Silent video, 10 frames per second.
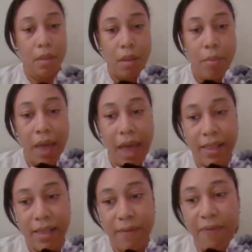But I
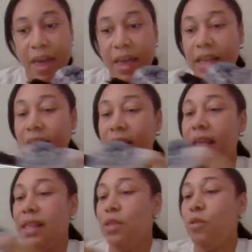did find it a
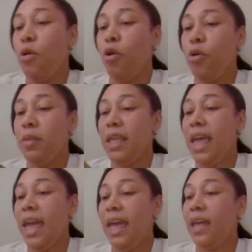nice little home,
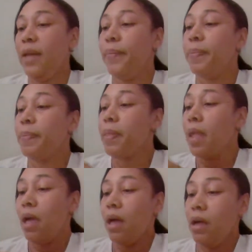Nikkei.
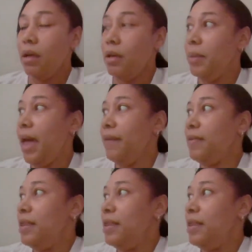After